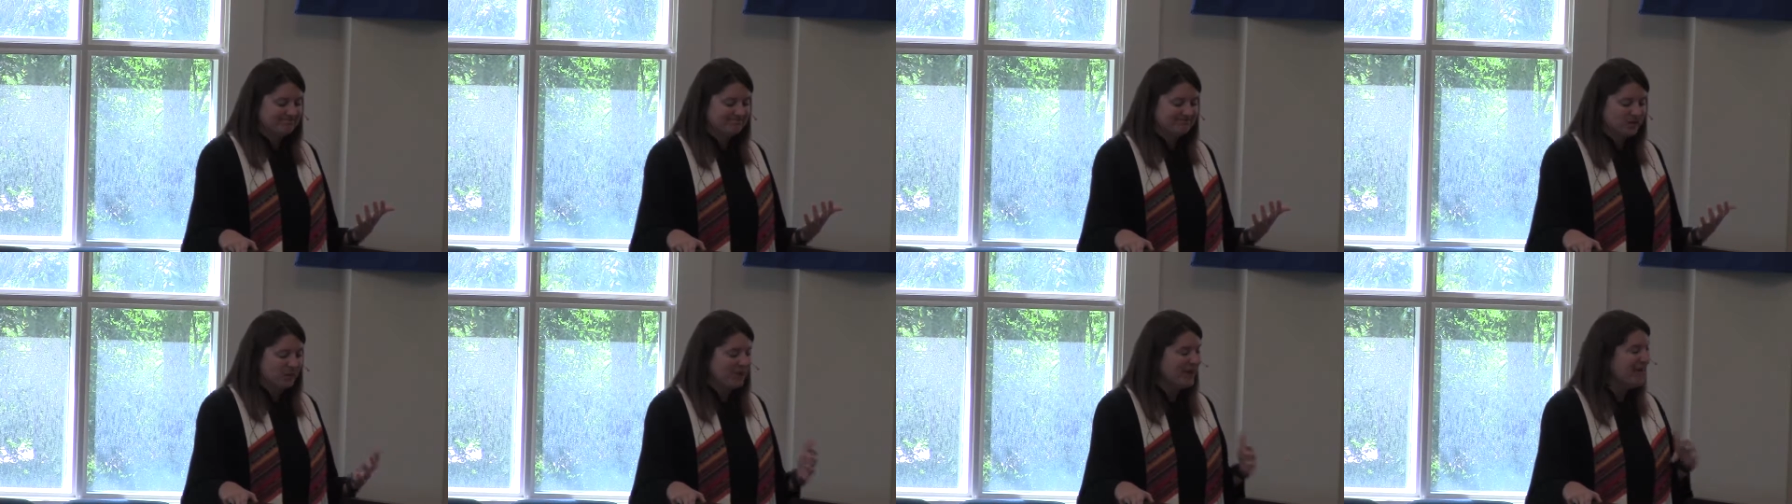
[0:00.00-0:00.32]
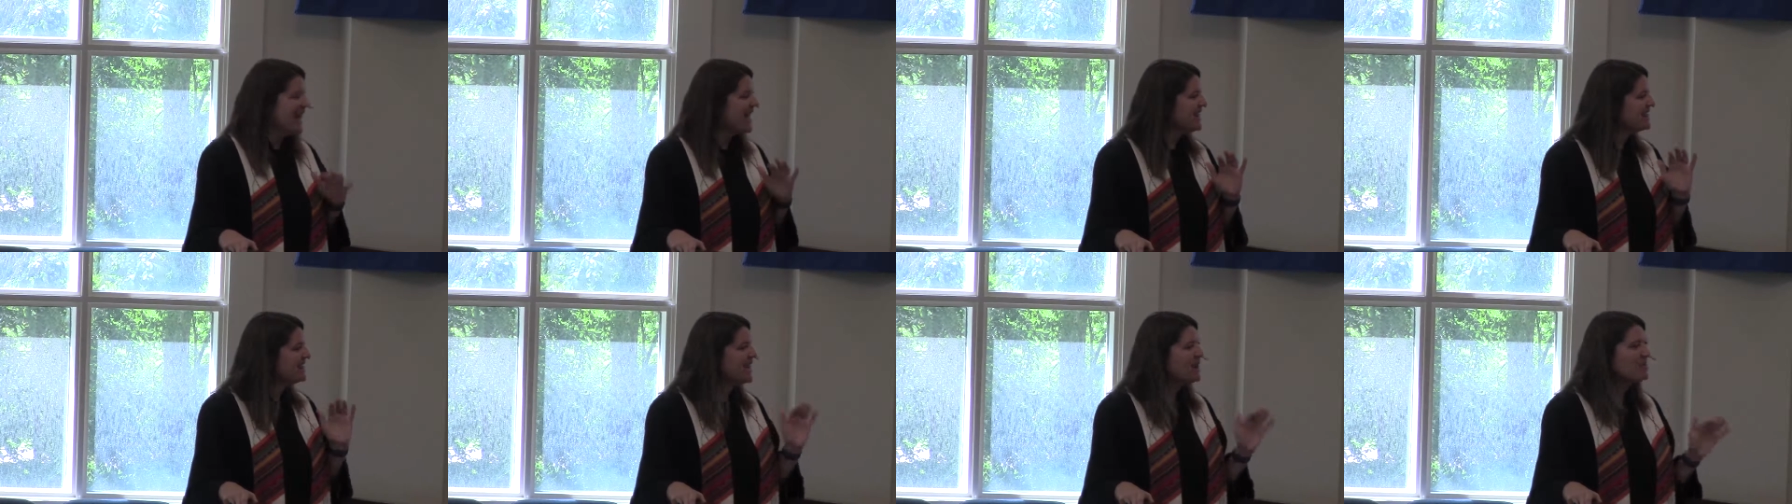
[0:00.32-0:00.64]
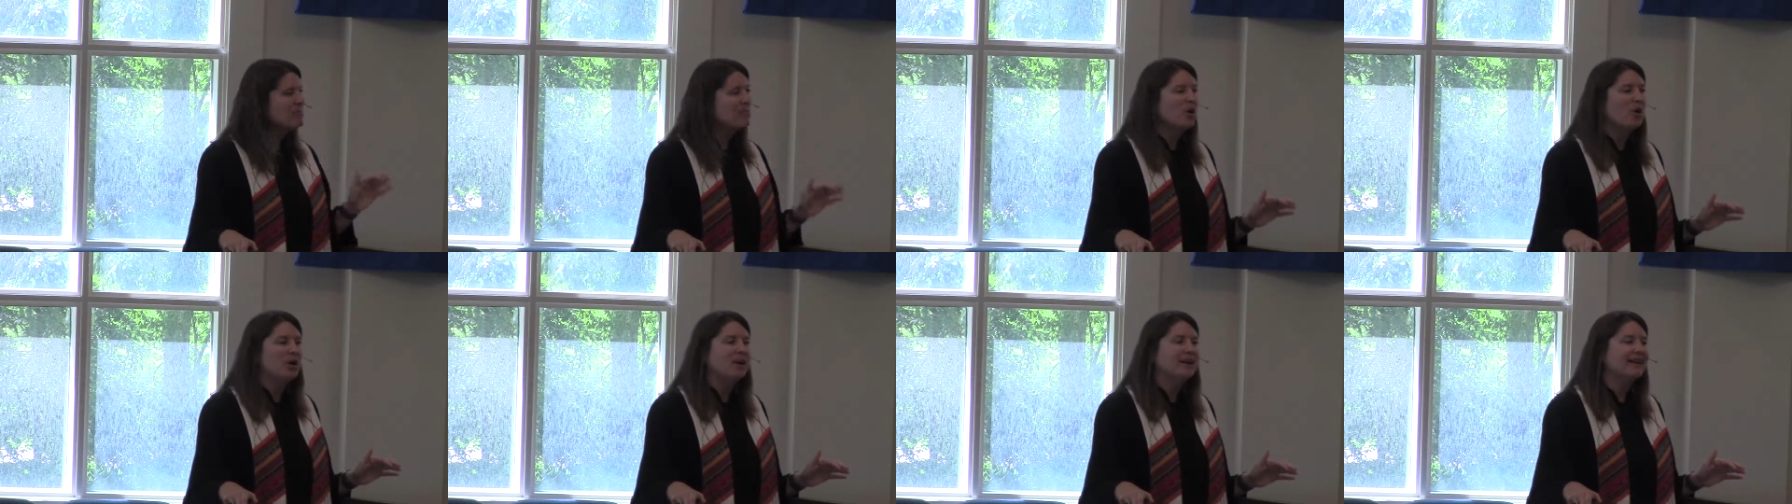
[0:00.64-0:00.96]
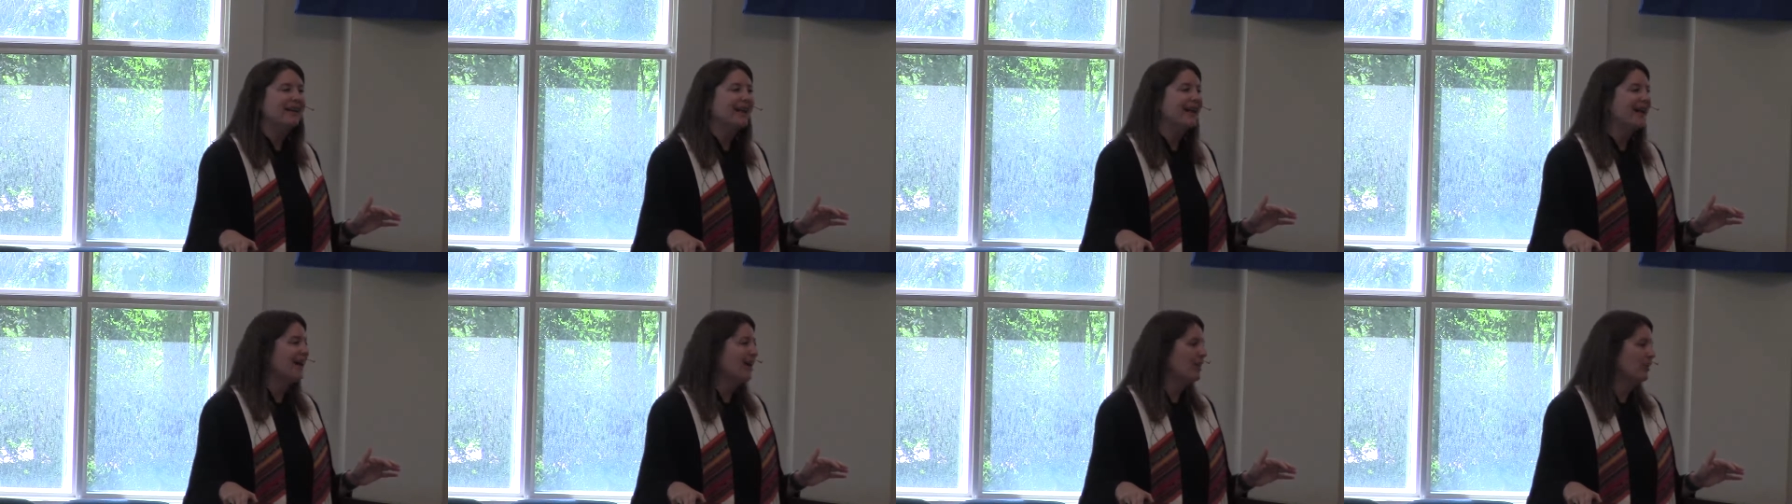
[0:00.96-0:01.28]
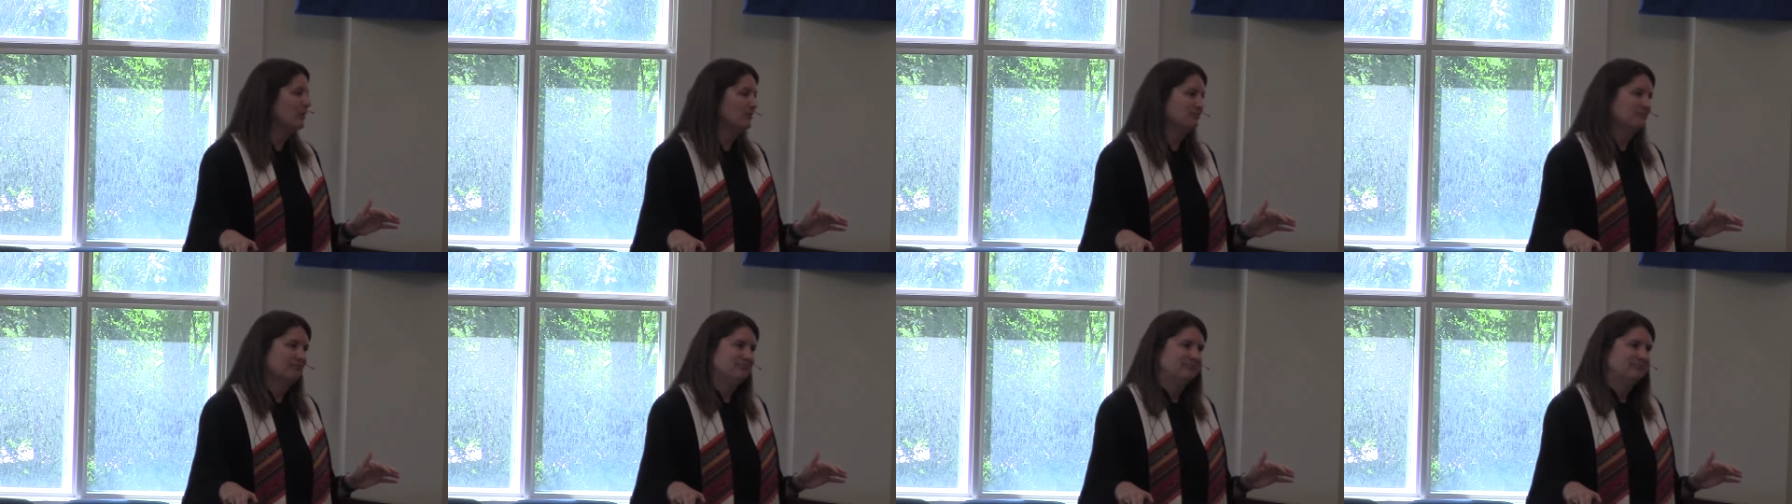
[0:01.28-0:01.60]
We got that part down.
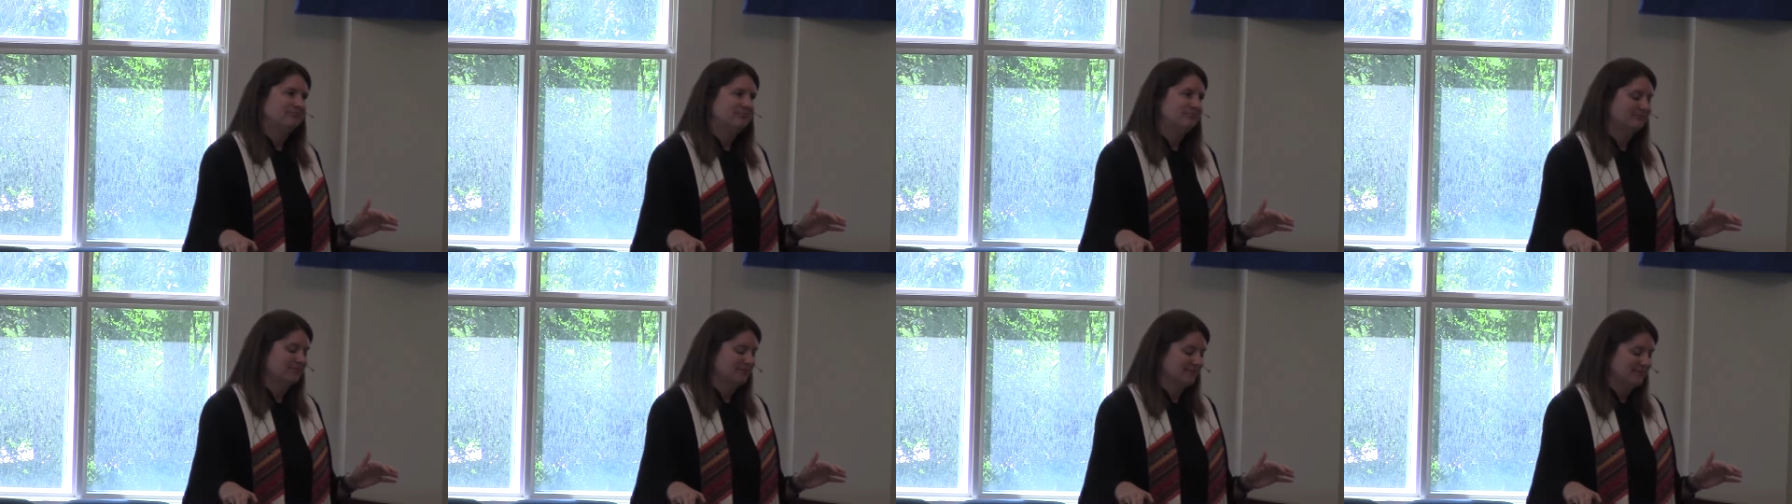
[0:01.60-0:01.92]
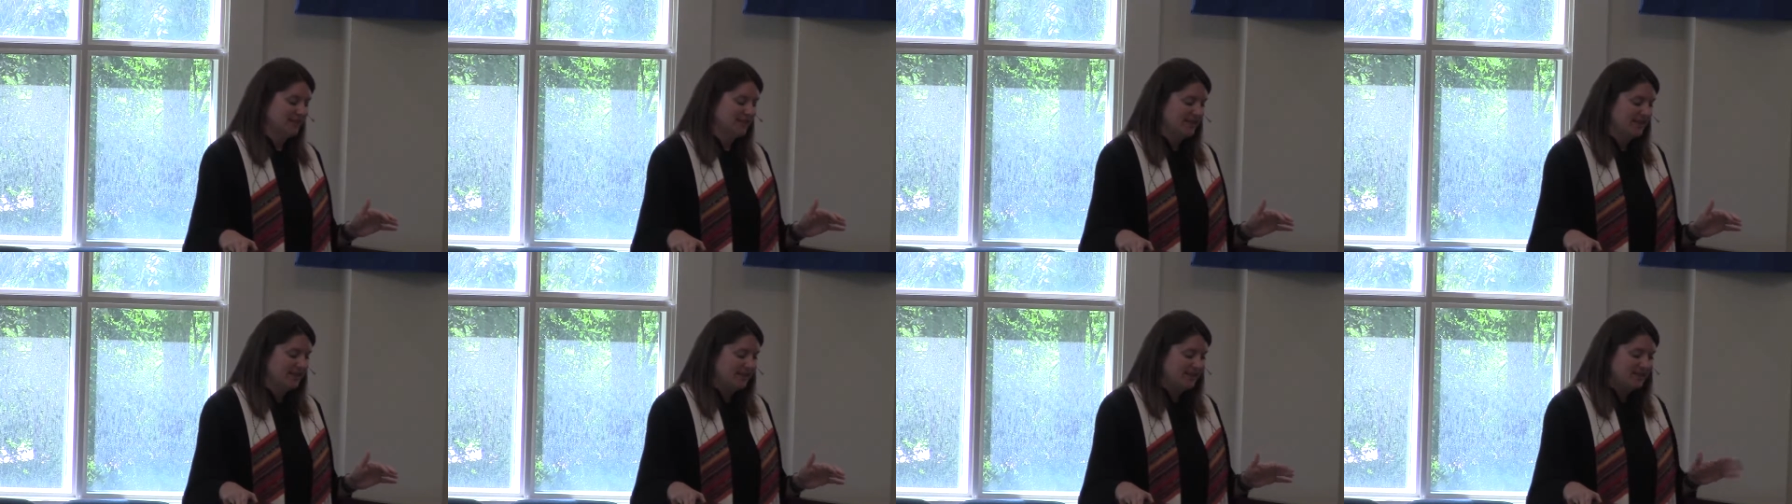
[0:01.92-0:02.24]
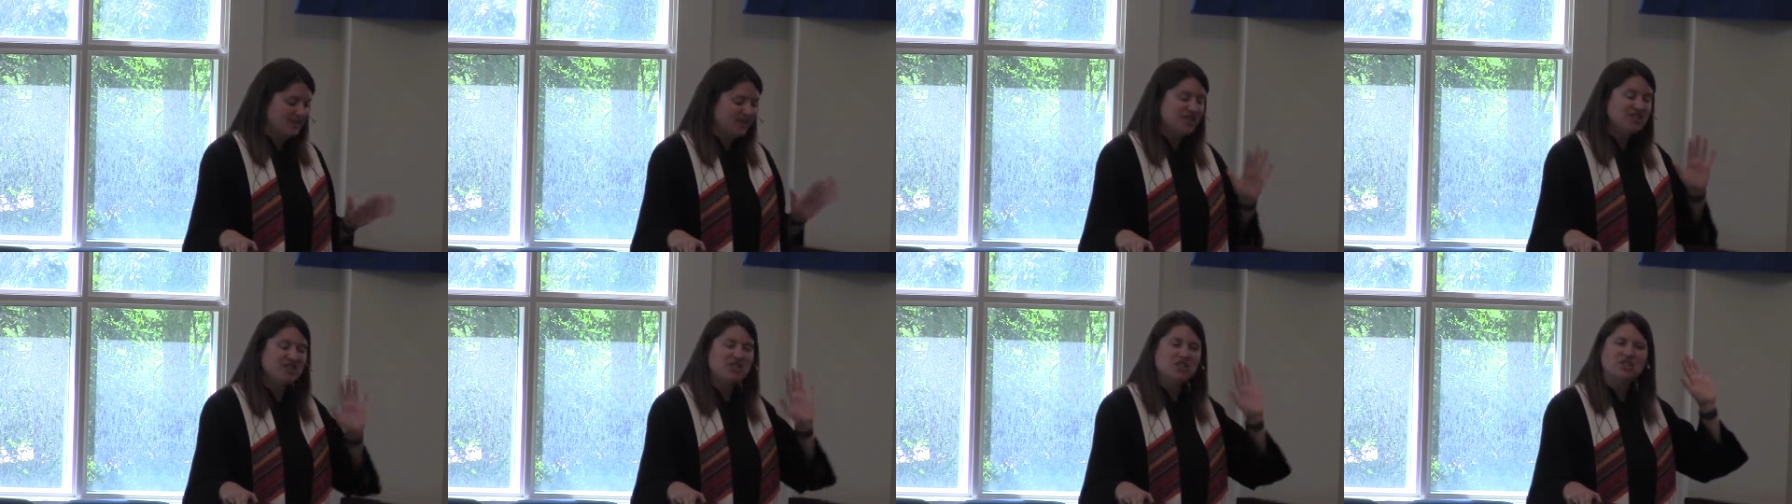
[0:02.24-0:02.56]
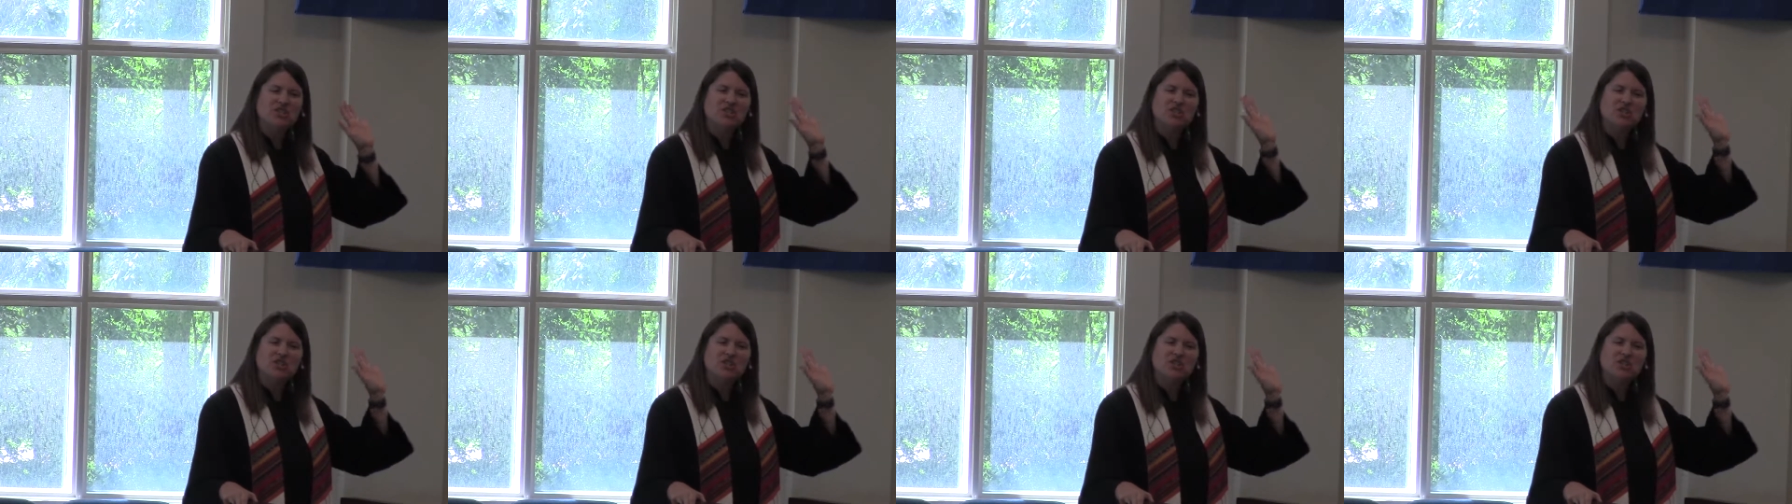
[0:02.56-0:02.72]
Jesus,